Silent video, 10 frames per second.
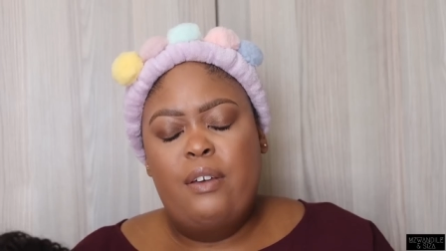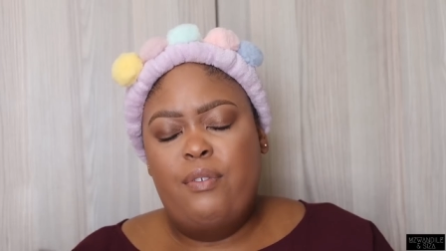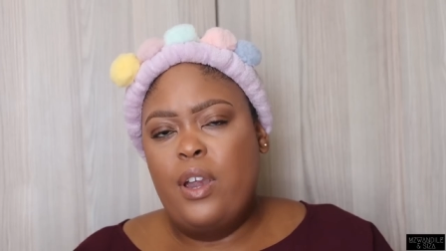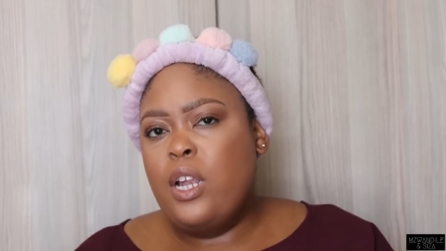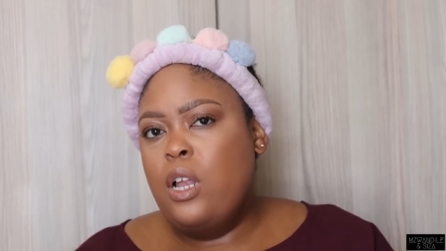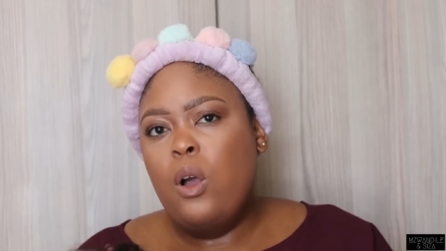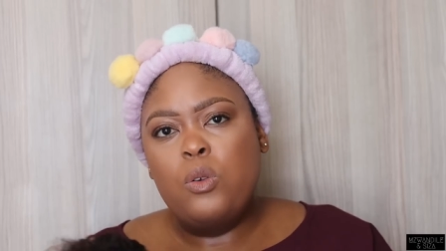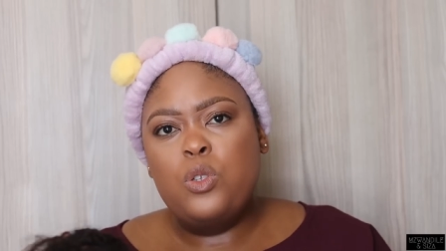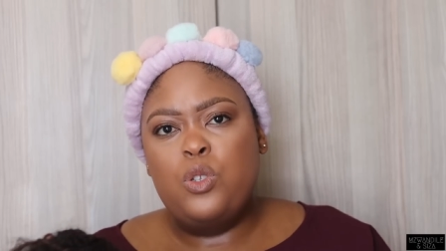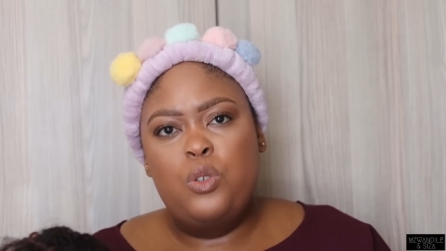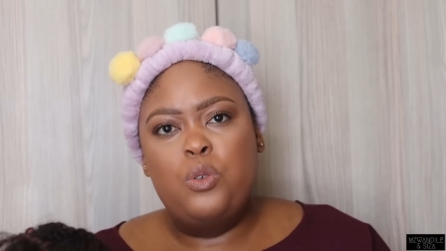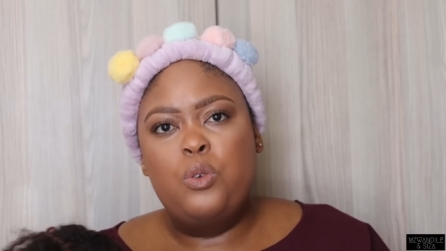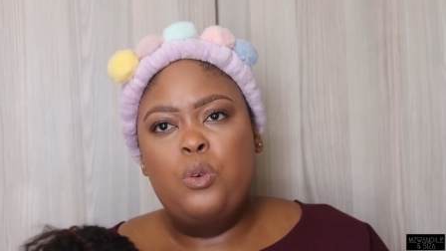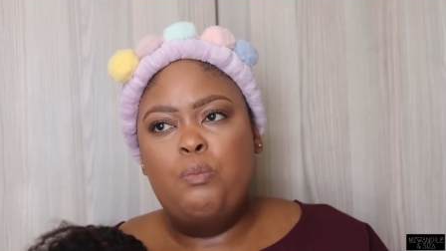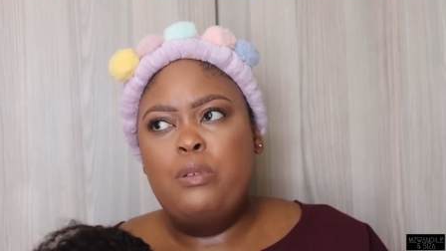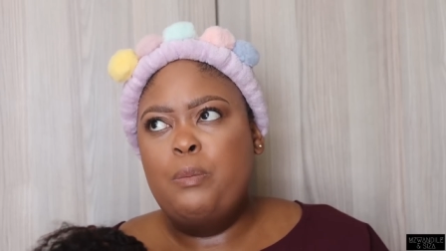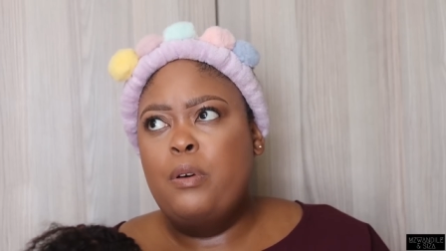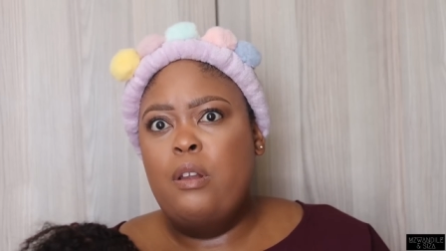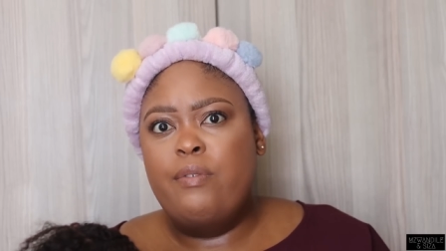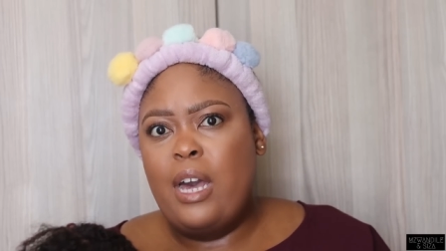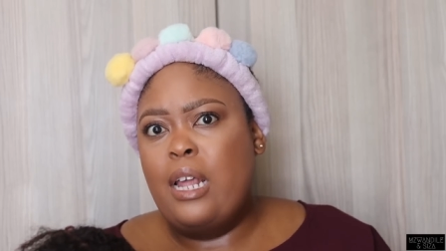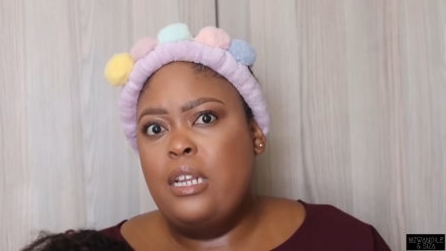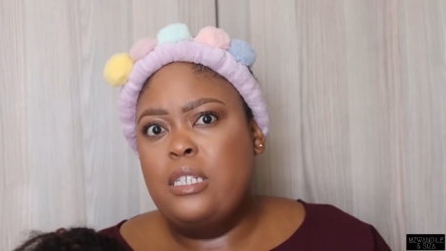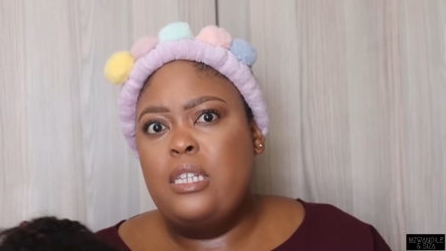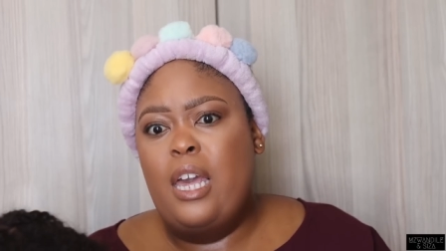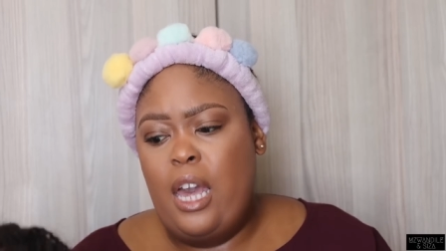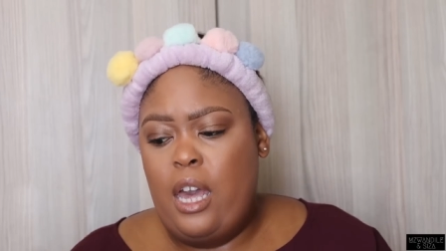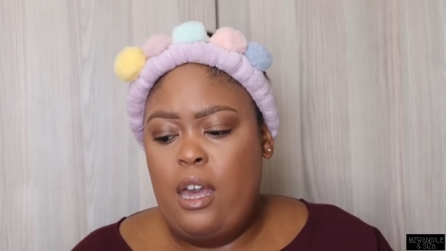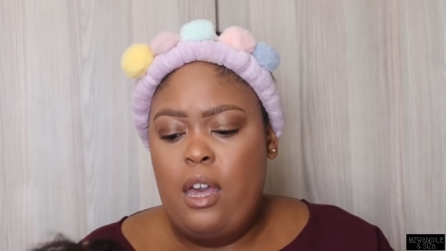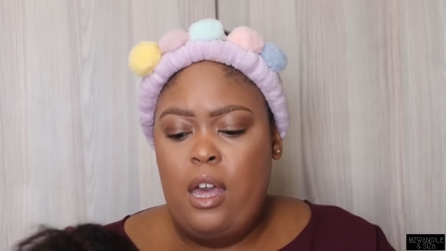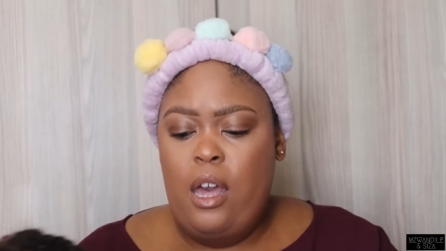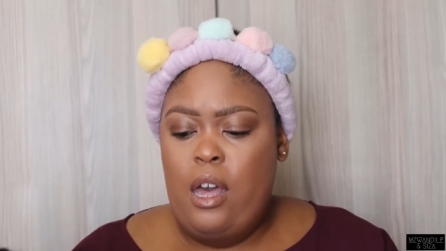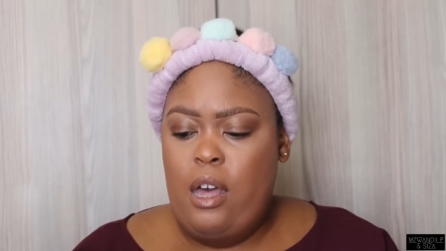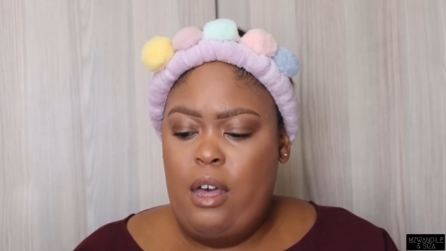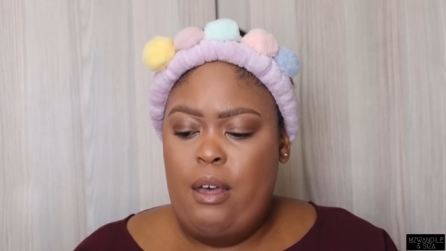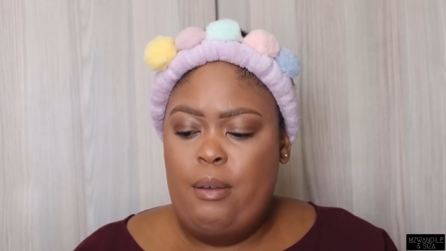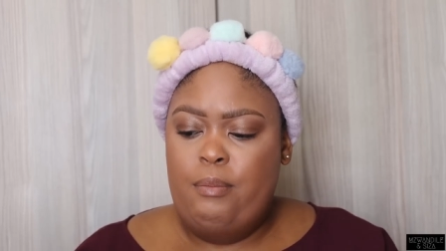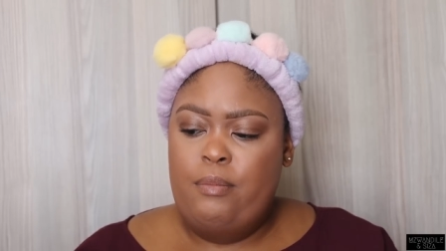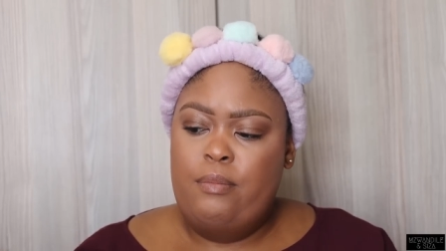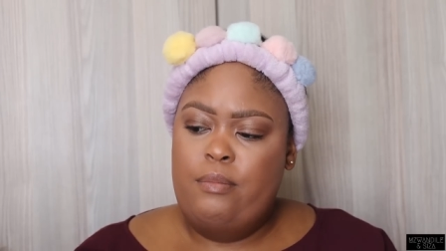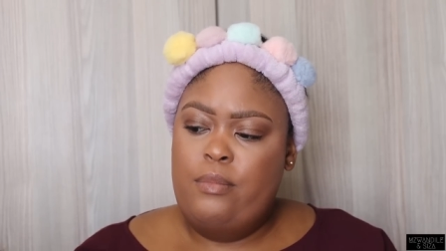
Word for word: very close to people of color's hair um,